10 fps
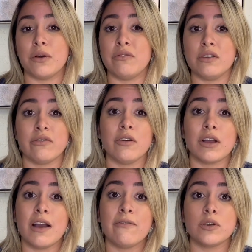If you feel
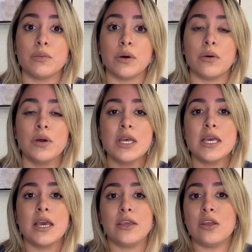comfortable,
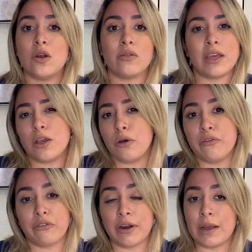you know, then go
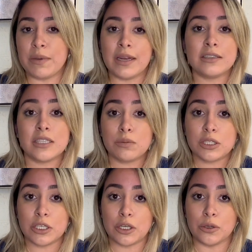for it. I mean, it's up
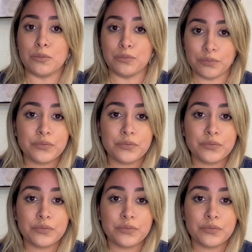to you.